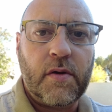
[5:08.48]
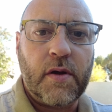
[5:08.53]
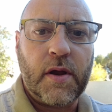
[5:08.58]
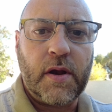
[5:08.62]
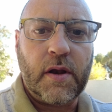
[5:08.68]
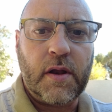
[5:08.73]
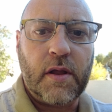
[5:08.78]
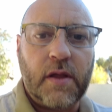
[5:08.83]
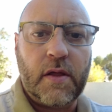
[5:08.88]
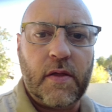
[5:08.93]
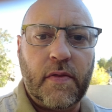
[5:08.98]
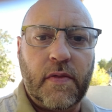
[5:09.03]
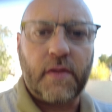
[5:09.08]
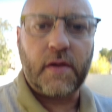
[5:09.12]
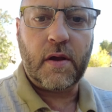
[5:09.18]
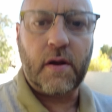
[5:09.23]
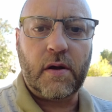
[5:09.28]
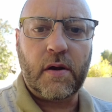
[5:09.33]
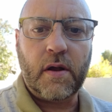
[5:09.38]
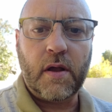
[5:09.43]
right in
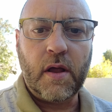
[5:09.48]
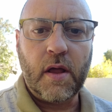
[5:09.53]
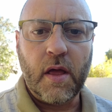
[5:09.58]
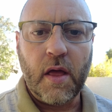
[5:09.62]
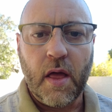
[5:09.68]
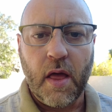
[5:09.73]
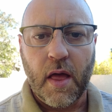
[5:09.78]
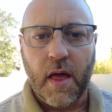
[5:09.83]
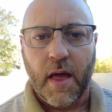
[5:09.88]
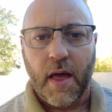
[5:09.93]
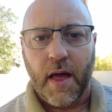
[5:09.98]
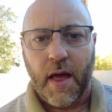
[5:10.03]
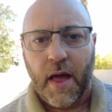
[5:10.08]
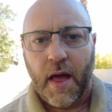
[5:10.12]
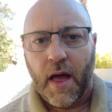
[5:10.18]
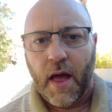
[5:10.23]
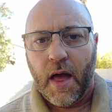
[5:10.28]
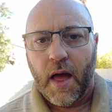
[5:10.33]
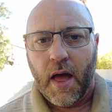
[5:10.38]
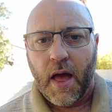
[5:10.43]
there.
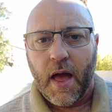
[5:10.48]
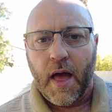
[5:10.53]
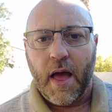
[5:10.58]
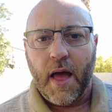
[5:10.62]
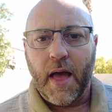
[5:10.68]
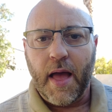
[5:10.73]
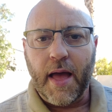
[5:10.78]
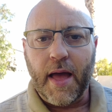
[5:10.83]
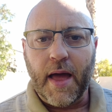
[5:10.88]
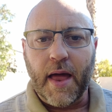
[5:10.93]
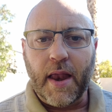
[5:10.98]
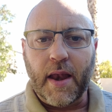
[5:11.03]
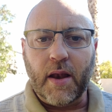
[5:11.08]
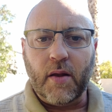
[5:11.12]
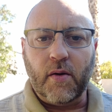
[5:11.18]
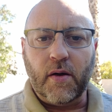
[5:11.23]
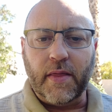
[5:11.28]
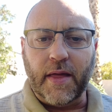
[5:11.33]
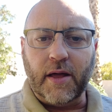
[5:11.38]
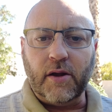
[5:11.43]
And,
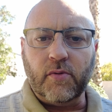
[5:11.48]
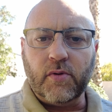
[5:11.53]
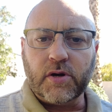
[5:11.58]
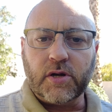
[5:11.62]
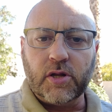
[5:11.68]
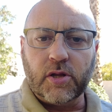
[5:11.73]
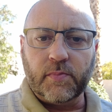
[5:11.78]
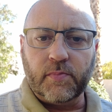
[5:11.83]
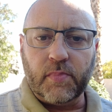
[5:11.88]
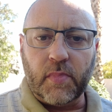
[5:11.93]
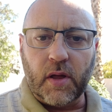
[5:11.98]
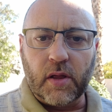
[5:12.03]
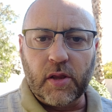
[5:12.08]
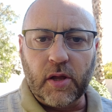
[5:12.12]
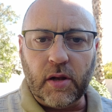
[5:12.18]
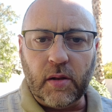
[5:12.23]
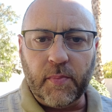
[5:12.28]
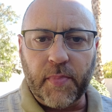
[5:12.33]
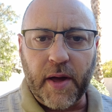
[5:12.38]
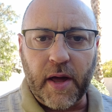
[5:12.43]
well, that worked a
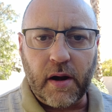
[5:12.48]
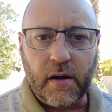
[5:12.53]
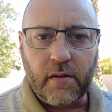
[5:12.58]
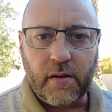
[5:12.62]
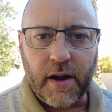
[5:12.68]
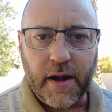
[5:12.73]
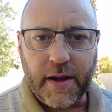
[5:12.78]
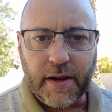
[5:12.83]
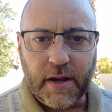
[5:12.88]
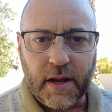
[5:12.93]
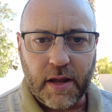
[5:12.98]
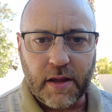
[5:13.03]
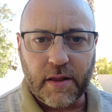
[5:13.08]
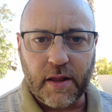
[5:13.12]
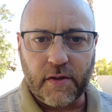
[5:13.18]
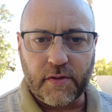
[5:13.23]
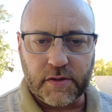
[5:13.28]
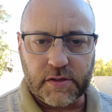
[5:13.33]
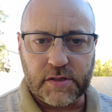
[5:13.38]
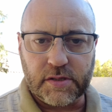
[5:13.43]
little better, right?
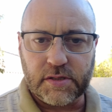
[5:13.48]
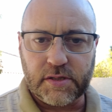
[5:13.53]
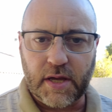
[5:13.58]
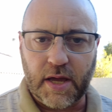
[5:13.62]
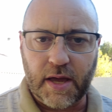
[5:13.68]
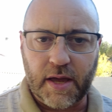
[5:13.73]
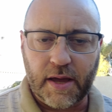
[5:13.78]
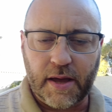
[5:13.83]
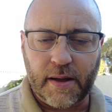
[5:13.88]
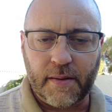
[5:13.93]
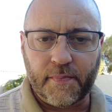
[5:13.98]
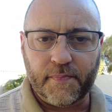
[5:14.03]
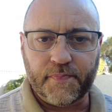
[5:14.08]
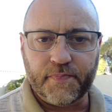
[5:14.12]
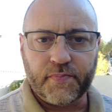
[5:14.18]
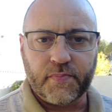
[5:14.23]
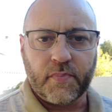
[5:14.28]
Now this is a, maybe,